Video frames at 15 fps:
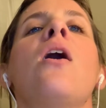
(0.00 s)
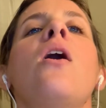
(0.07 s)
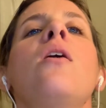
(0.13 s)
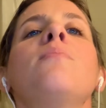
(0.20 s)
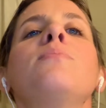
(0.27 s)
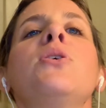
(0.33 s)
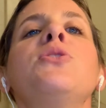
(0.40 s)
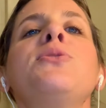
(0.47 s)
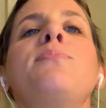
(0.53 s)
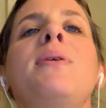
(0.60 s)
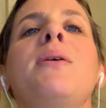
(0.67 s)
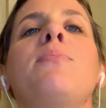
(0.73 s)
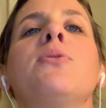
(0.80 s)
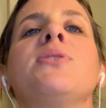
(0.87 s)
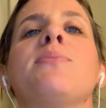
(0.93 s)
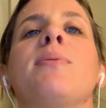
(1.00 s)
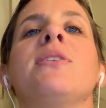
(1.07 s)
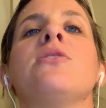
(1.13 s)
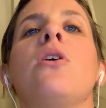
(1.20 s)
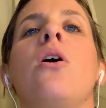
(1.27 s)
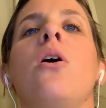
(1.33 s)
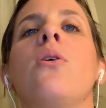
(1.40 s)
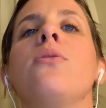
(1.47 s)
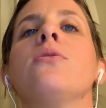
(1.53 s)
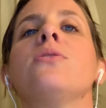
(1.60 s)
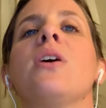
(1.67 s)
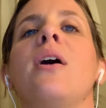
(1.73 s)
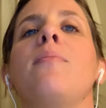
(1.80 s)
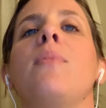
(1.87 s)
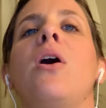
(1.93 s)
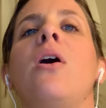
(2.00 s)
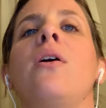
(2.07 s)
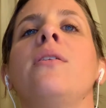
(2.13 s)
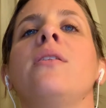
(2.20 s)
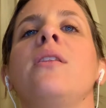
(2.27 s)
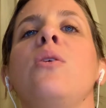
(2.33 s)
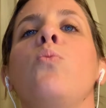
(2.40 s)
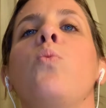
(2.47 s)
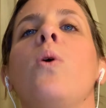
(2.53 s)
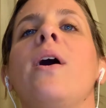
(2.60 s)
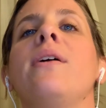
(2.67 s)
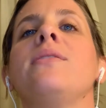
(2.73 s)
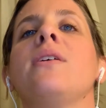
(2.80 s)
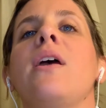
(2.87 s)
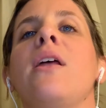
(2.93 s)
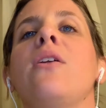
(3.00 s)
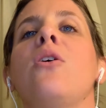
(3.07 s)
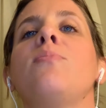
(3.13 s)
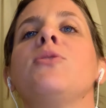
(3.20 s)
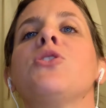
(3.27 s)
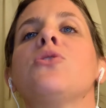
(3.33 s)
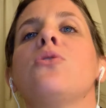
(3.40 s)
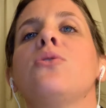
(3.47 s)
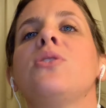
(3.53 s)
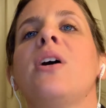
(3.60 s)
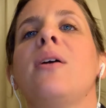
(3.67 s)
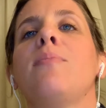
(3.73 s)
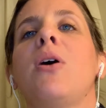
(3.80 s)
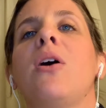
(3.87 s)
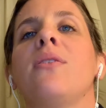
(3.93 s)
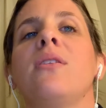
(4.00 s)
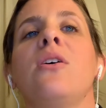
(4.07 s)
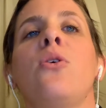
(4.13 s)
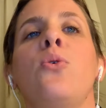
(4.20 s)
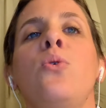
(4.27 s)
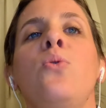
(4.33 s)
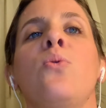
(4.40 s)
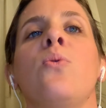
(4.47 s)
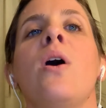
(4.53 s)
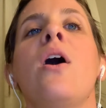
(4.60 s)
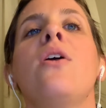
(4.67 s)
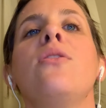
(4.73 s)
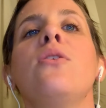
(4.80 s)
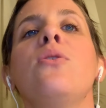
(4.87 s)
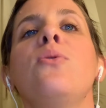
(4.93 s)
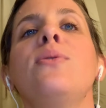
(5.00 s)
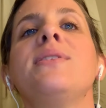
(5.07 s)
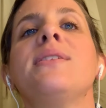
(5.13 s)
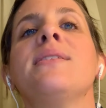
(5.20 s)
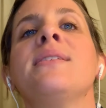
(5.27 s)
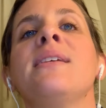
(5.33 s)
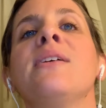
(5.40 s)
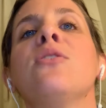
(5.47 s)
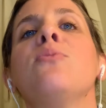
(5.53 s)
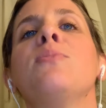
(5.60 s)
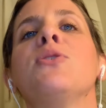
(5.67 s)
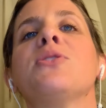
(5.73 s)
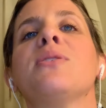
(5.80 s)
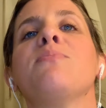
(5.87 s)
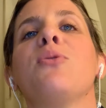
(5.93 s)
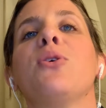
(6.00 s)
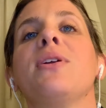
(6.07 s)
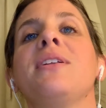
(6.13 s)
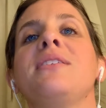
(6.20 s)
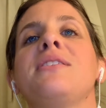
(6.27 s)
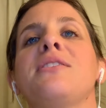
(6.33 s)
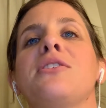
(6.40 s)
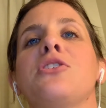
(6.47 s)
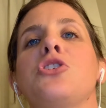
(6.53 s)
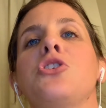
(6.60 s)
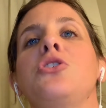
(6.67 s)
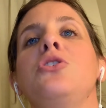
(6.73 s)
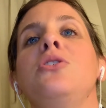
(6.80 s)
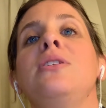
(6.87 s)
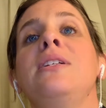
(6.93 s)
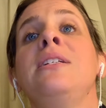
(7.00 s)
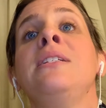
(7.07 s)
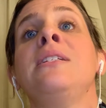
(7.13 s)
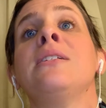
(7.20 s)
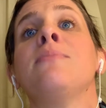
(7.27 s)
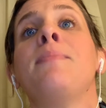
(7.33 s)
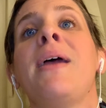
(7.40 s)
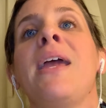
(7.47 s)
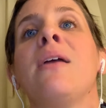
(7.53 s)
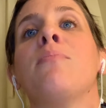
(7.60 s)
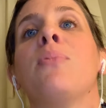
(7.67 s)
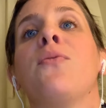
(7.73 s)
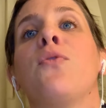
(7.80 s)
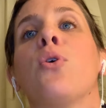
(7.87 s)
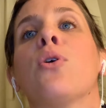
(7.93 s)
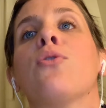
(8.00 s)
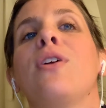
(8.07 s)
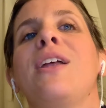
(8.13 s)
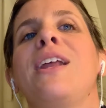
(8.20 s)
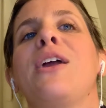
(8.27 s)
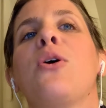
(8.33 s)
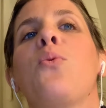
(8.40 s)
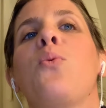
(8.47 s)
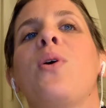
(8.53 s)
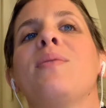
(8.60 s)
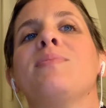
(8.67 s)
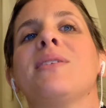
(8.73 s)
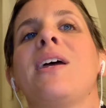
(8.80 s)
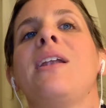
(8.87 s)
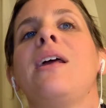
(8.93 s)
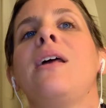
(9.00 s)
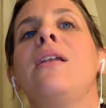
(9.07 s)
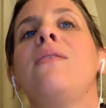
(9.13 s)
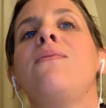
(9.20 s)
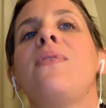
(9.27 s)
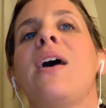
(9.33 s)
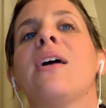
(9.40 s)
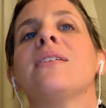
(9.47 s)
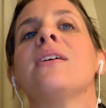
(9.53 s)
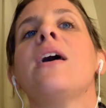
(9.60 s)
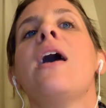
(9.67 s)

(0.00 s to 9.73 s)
Most people spend all their time on the what and almost no time on the who. The who is the single most important decision you need to make before creating a website, and in fact,